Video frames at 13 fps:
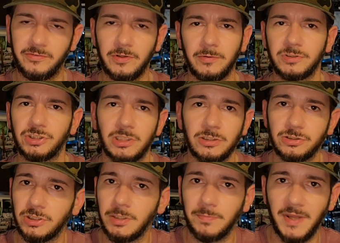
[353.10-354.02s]
you trick or
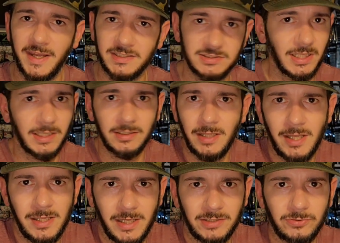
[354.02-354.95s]
treat past that,
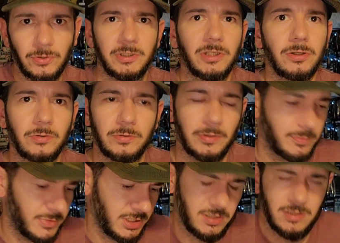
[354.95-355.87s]
hey, that's on you. I
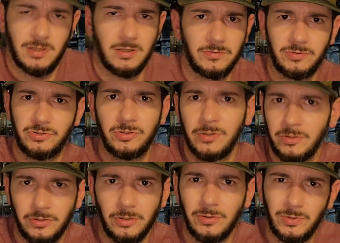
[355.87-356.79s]
mean,
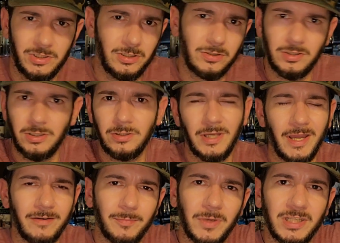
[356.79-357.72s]

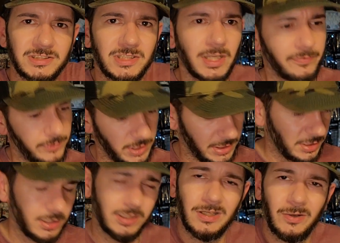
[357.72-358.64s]
everybody's different.
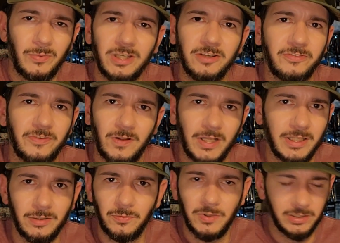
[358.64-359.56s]
You know when you feel like you want